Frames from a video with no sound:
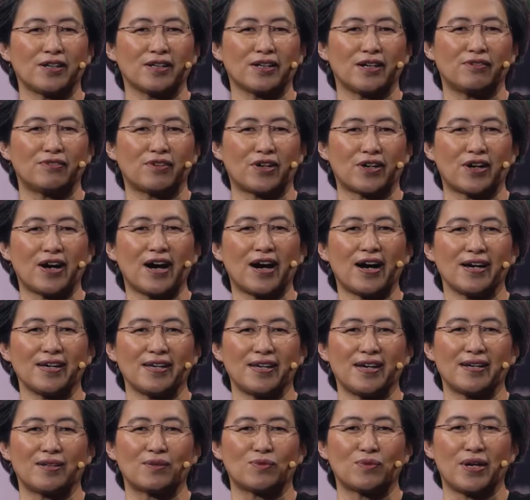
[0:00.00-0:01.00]
Lisa
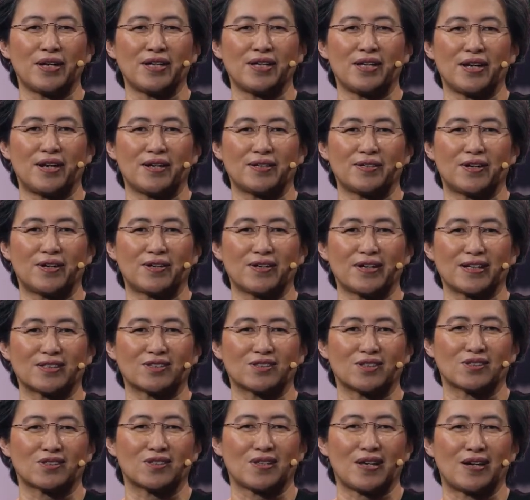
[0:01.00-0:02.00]
Su started the
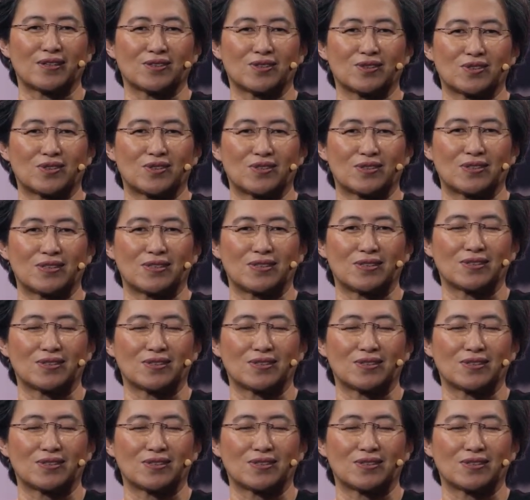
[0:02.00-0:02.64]
presentation by talking